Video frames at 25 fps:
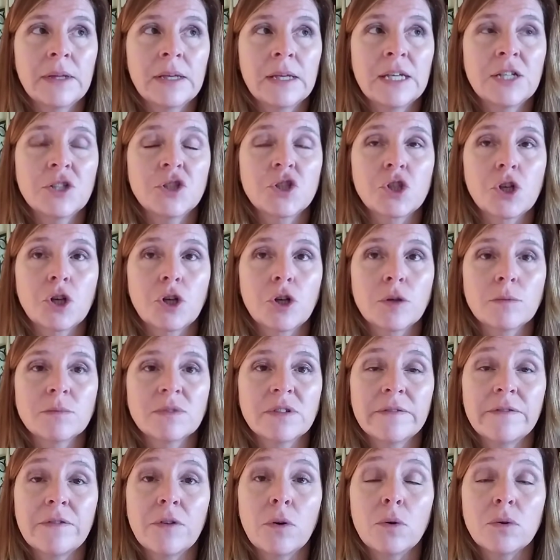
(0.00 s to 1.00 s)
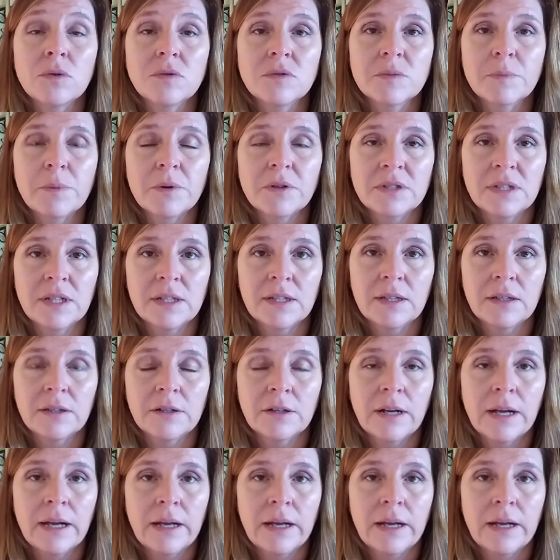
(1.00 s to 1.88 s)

in terms of those particular